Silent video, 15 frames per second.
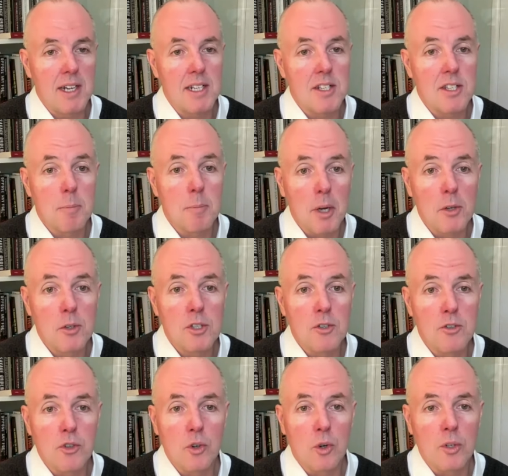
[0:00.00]
and it's supposed
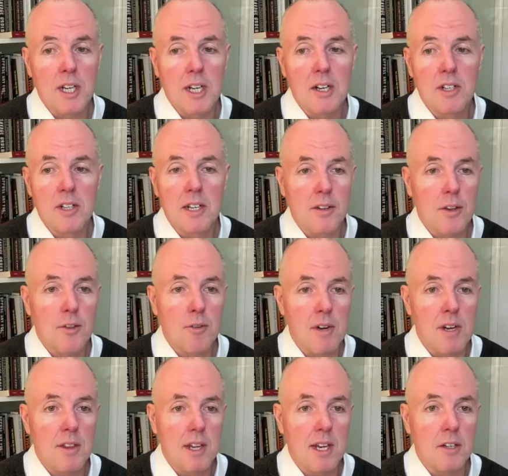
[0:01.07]
to draw down another
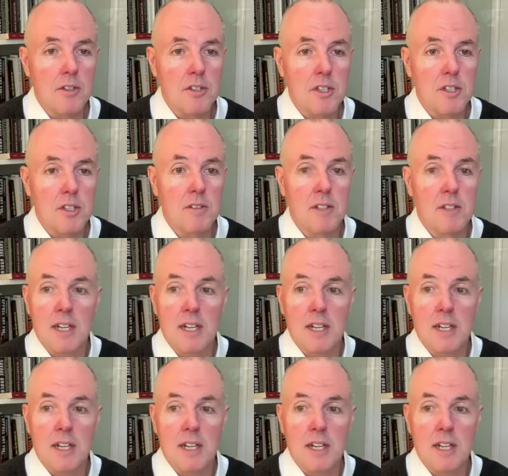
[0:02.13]
3,000,